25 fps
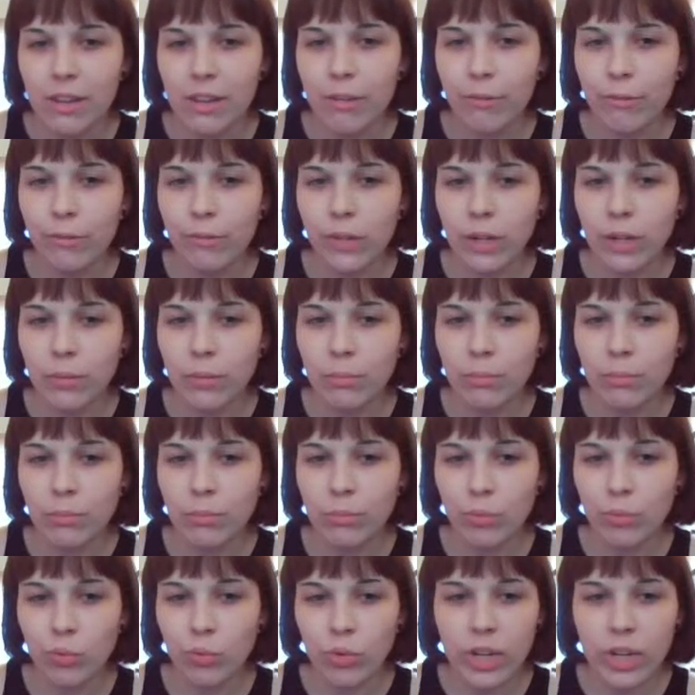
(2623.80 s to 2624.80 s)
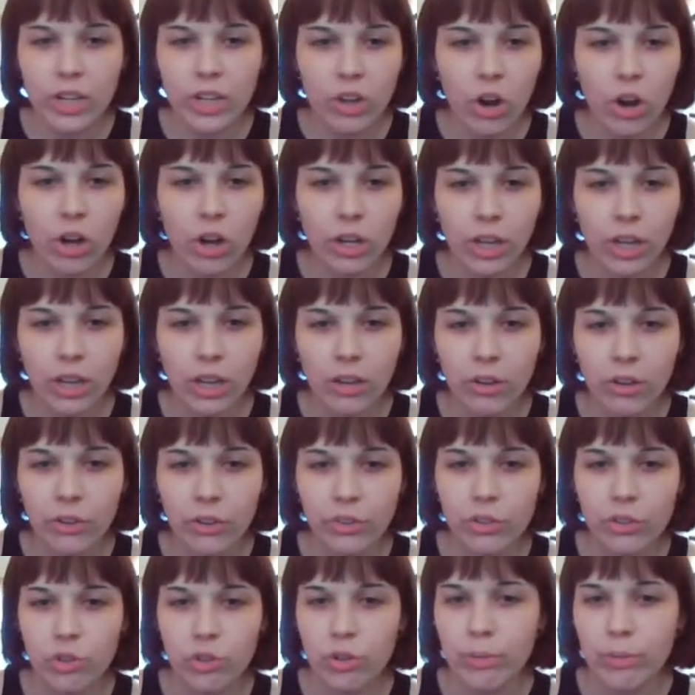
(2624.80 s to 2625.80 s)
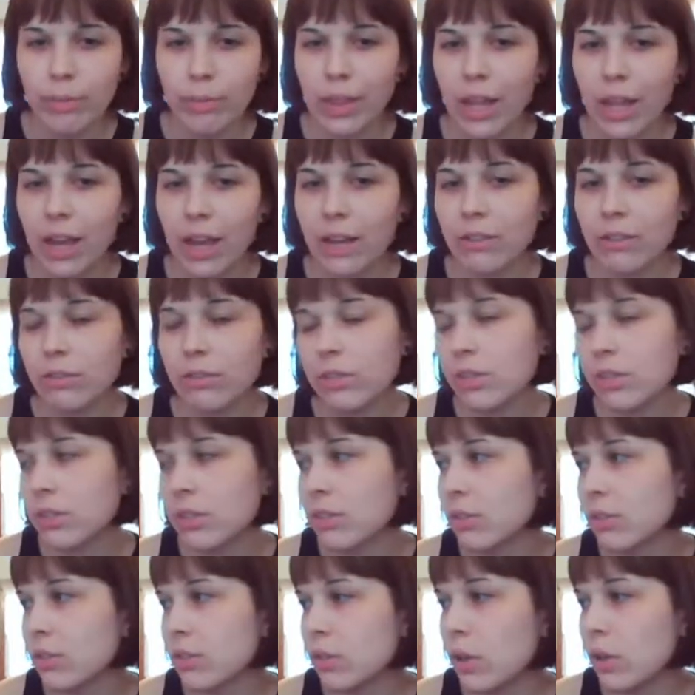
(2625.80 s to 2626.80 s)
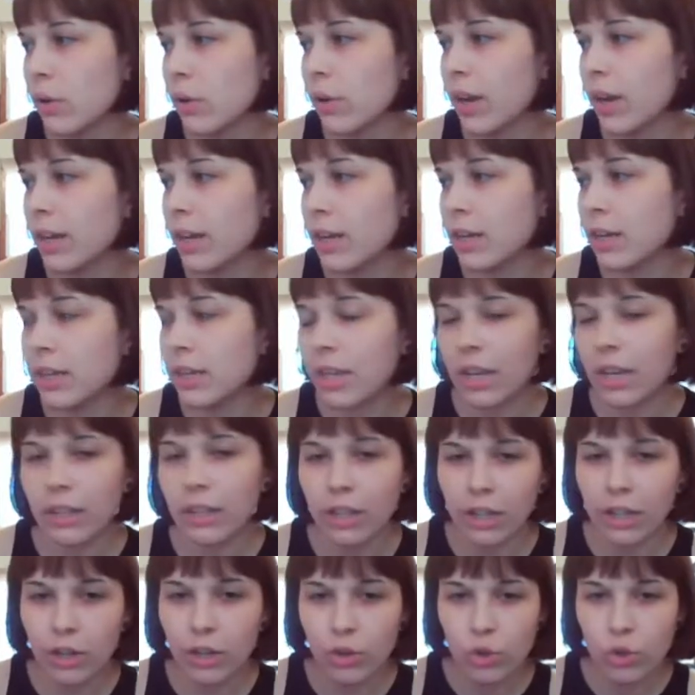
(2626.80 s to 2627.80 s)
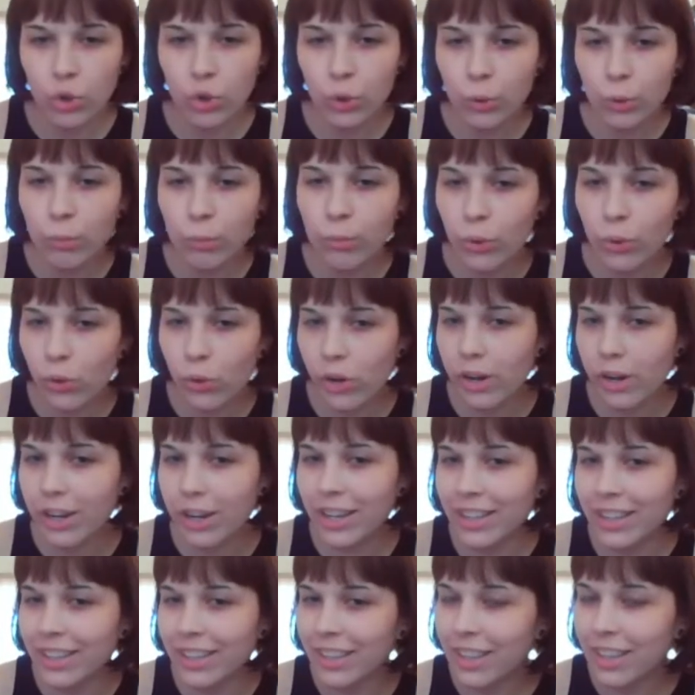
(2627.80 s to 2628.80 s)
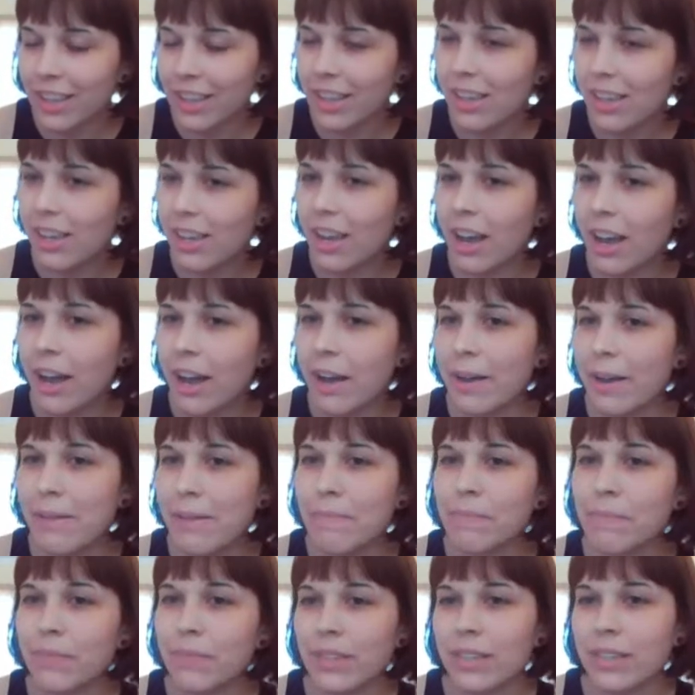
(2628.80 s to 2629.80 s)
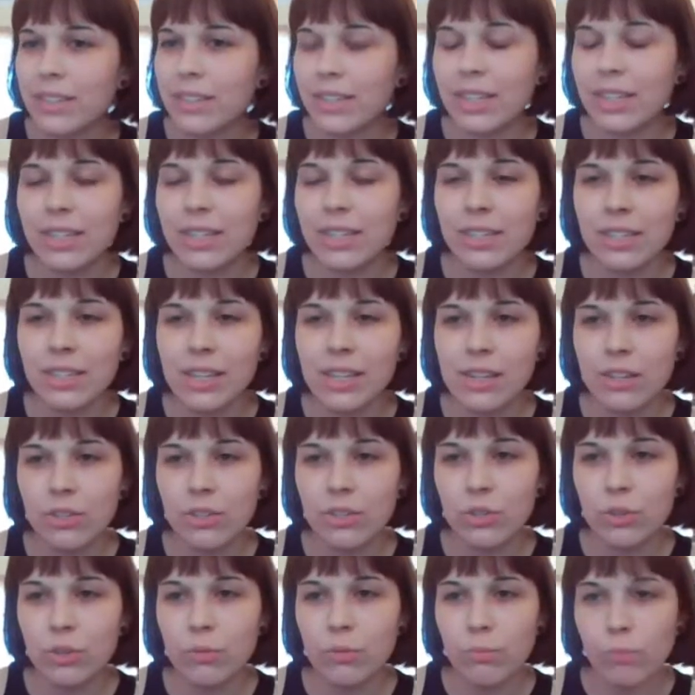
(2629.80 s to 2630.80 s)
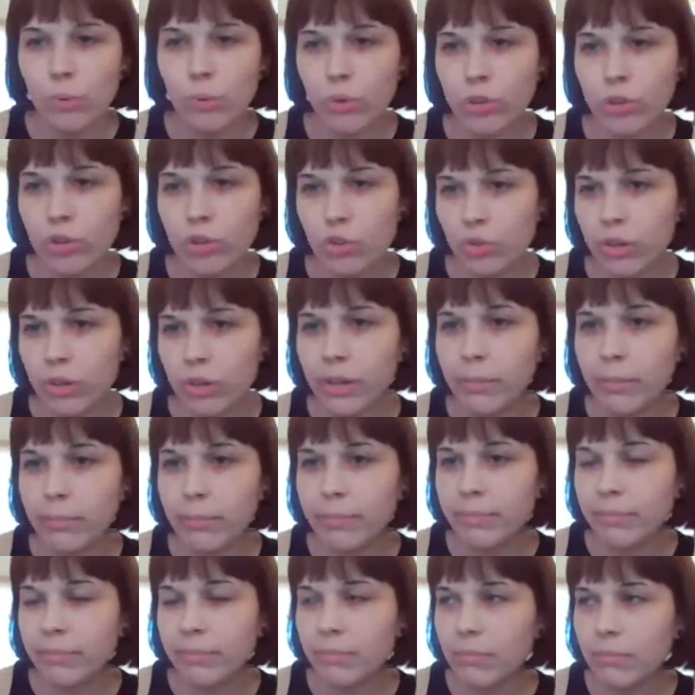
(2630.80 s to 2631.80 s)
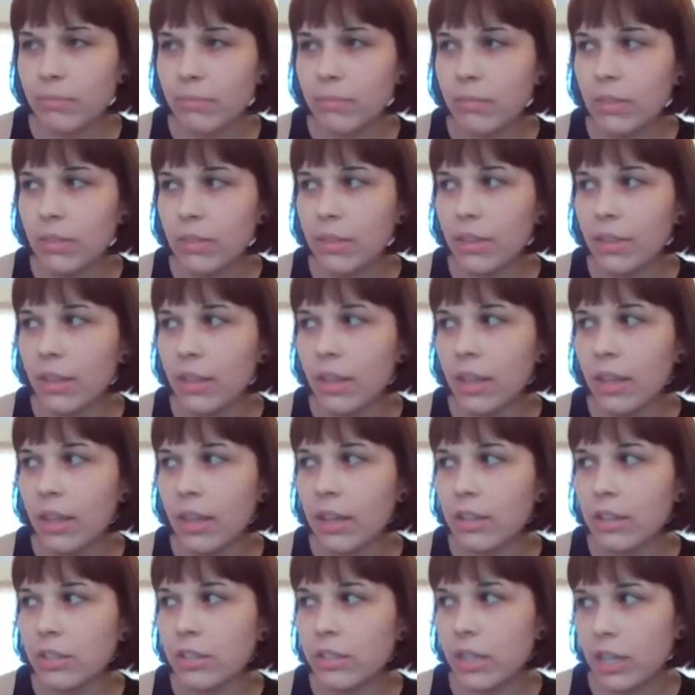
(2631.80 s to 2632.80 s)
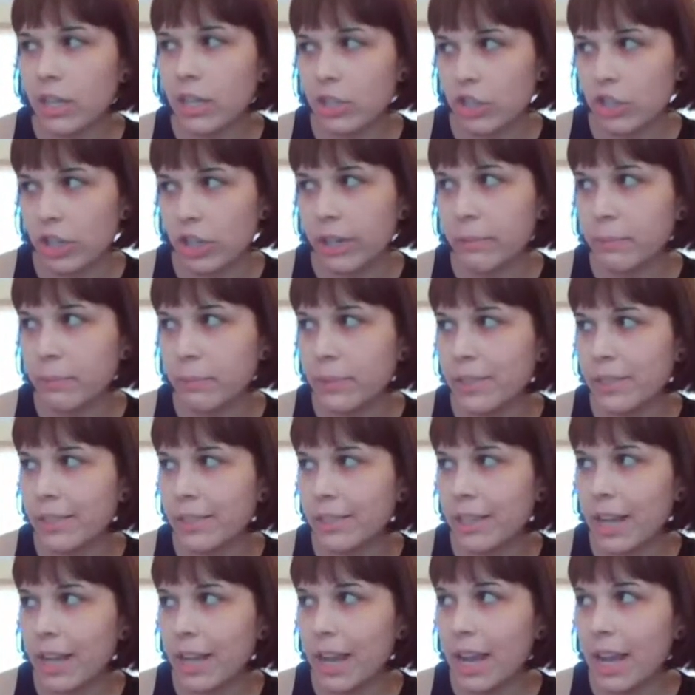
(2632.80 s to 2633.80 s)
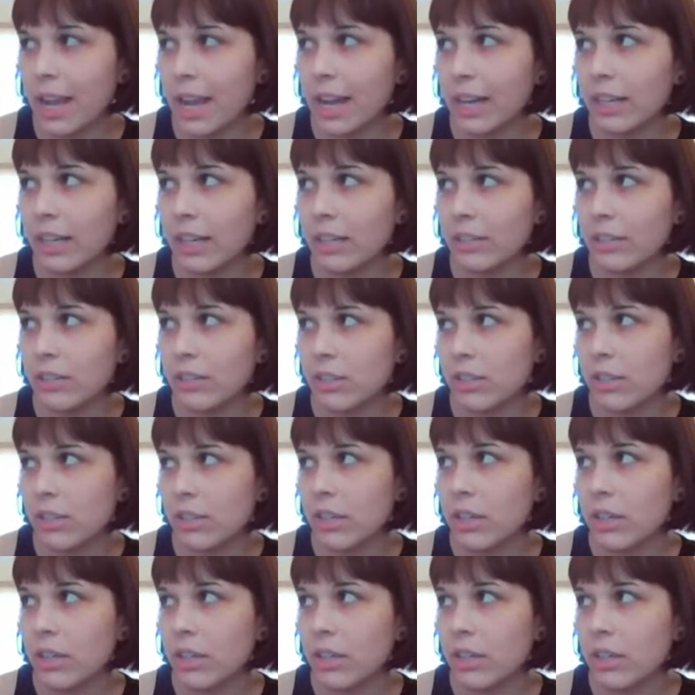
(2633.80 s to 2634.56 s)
from recaulking all the trim in the house. So I need to get like 2 more because I need to do more trim touch-ups and